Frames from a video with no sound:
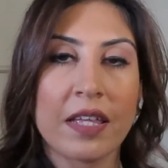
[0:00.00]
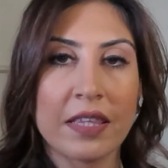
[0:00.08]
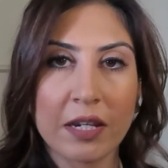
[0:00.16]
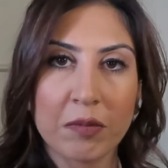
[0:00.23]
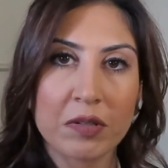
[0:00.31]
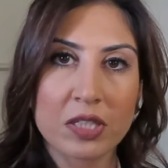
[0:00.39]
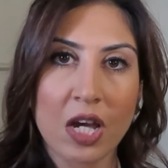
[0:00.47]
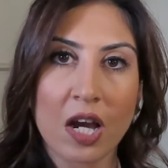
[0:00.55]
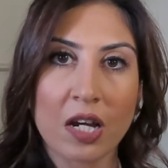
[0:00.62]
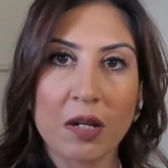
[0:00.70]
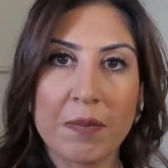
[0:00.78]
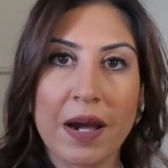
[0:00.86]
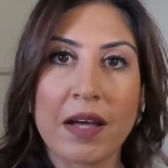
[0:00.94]
They will
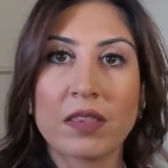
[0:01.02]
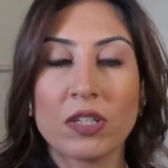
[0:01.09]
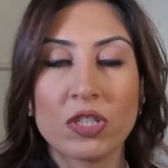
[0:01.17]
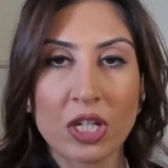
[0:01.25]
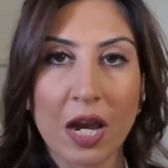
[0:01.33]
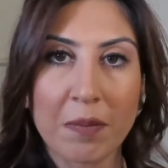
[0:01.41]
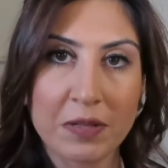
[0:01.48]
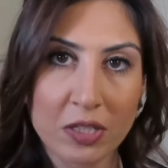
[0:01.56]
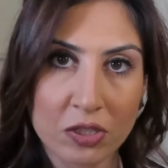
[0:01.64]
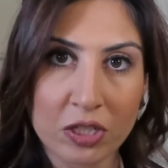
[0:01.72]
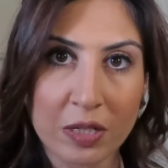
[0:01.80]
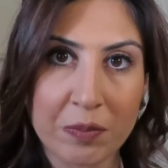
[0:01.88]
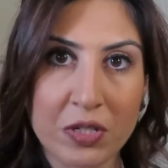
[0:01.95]
talk about the job
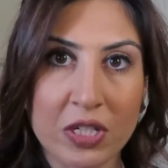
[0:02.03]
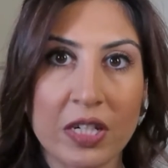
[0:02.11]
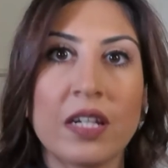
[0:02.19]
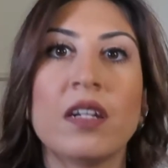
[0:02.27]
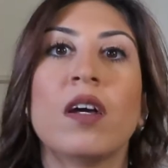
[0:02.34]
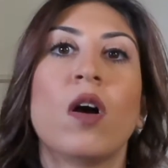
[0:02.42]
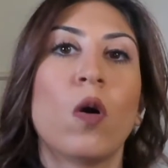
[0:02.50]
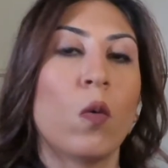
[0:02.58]
description,